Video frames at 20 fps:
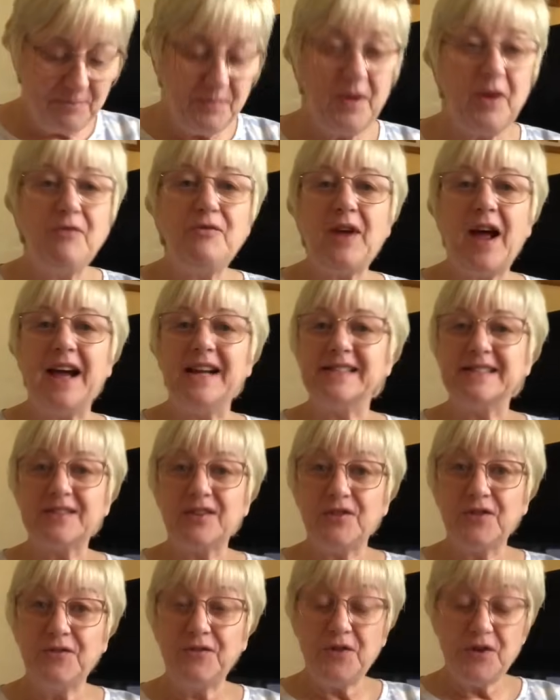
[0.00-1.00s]
Right,
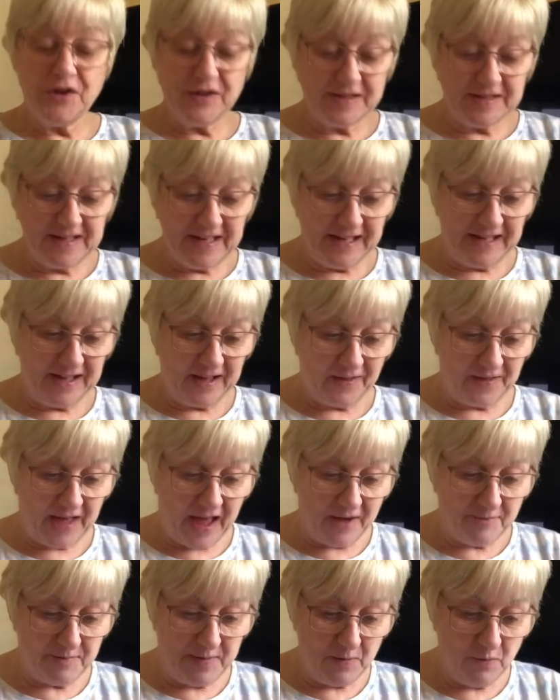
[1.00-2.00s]
so the first thing
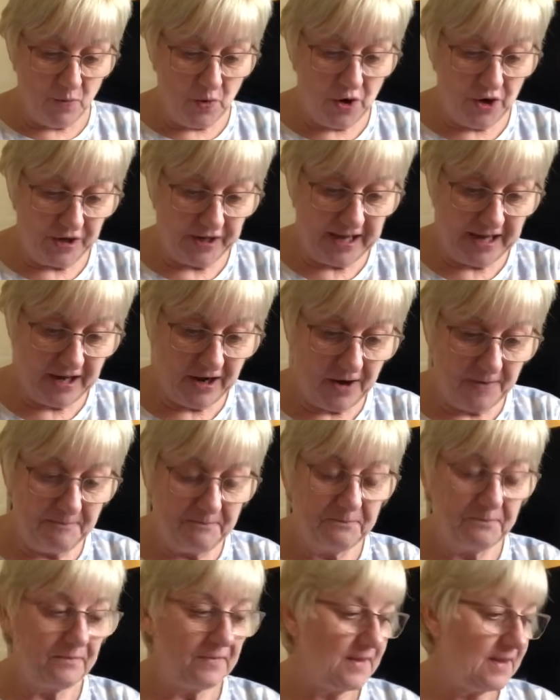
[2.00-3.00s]
that I've been working
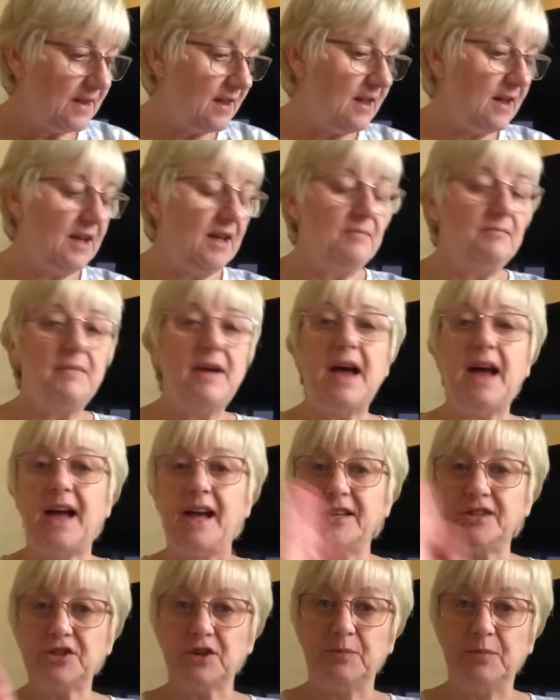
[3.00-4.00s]
on,
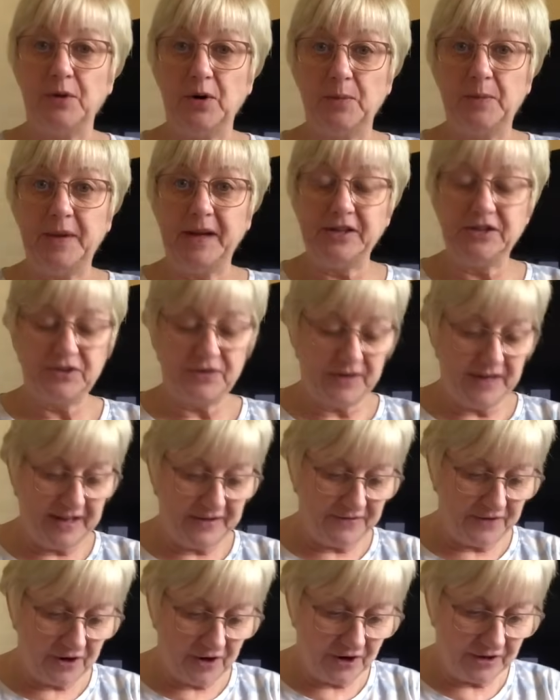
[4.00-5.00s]
I shall put a picture
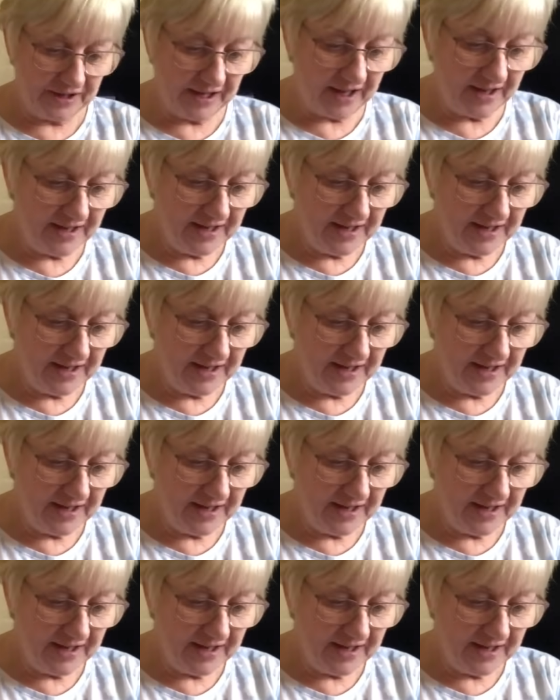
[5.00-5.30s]
here for you,